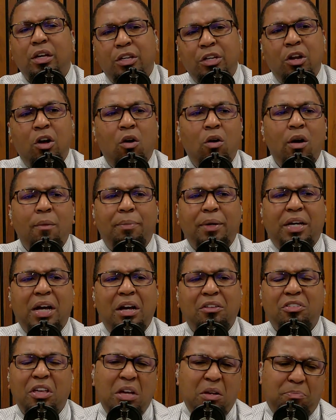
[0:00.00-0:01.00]
you know,
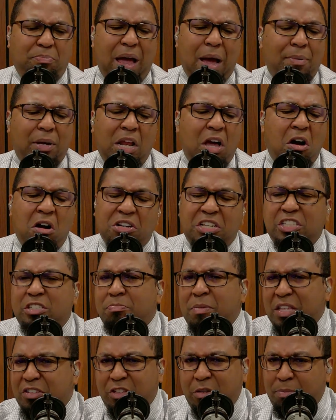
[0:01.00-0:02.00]
because Babylon
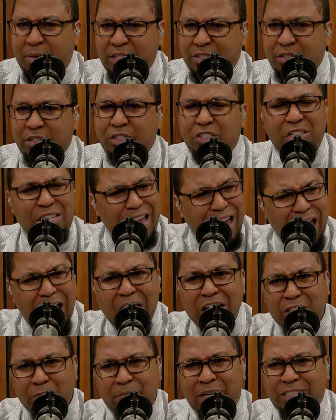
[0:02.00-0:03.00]
is messy business.
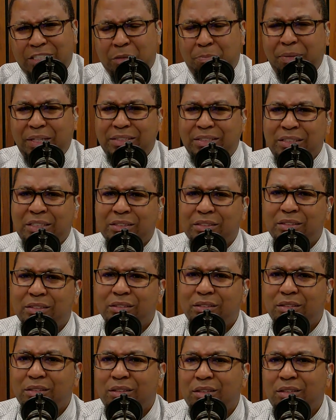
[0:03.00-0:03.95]
Yes, yeah, messy business.